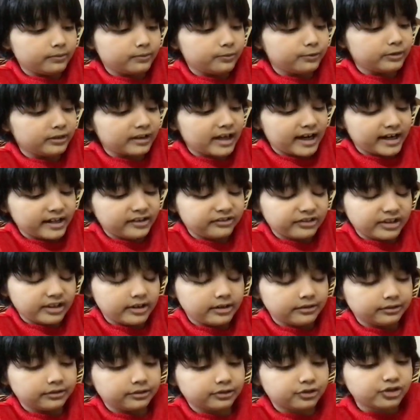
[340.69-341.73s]
lines
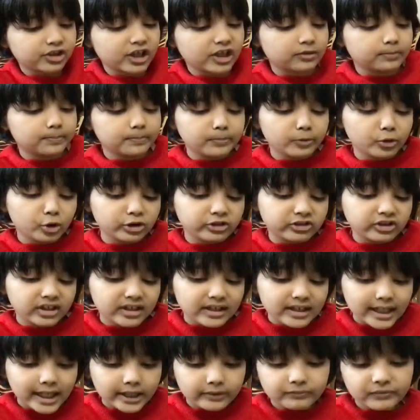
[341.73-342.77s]
in chessboards,
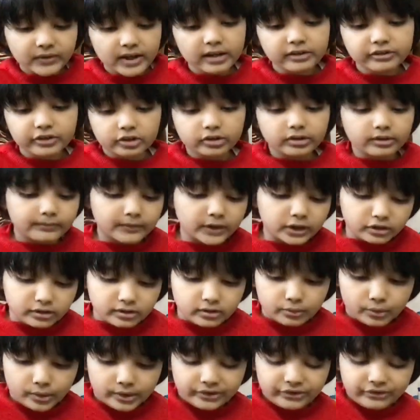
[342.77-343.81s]
and files are the
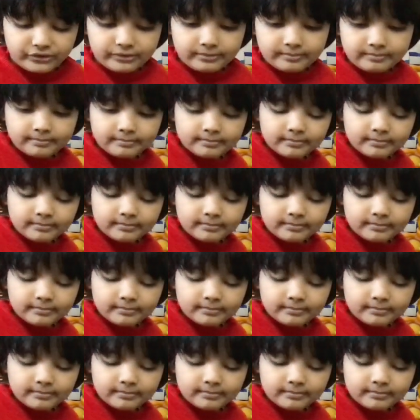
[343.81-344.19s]
vertical ones.